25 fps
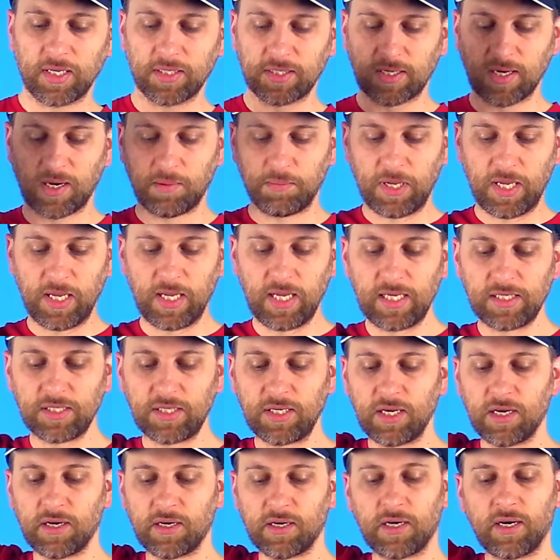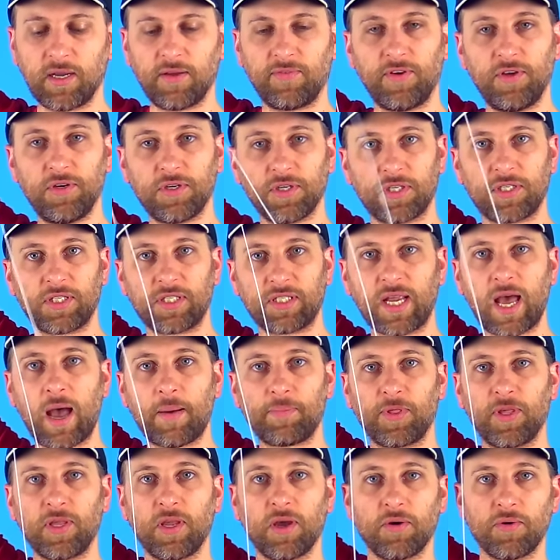it's going to be easier if you just
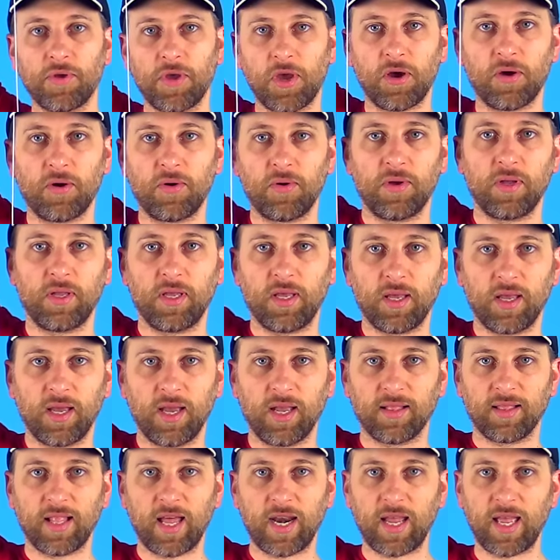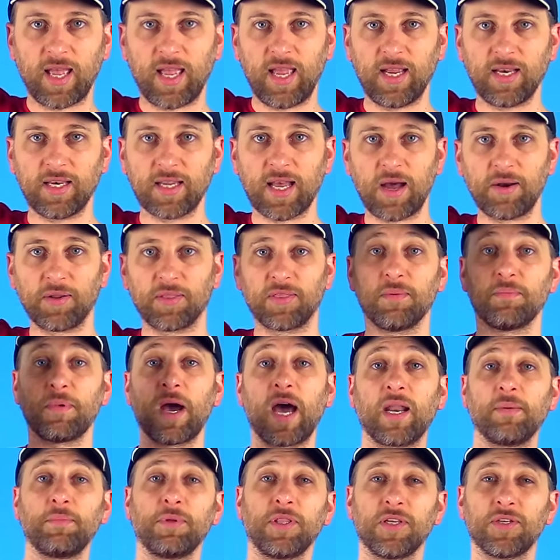stop the yo-yo and let it hang down at the
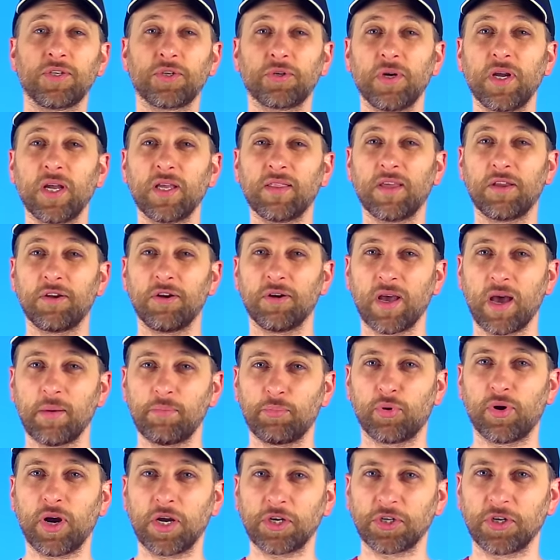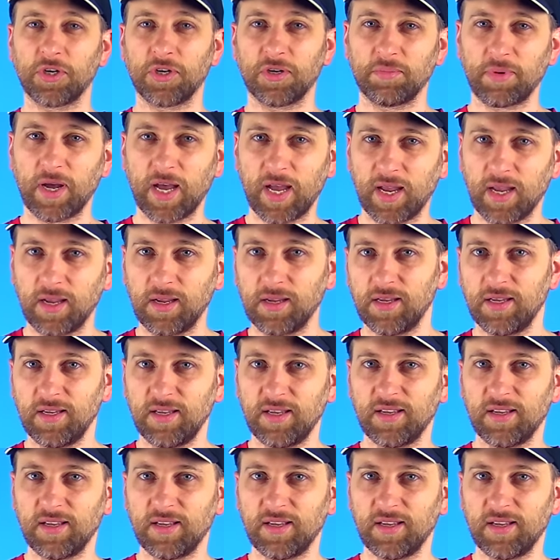bottom of the string, then you're not pressured by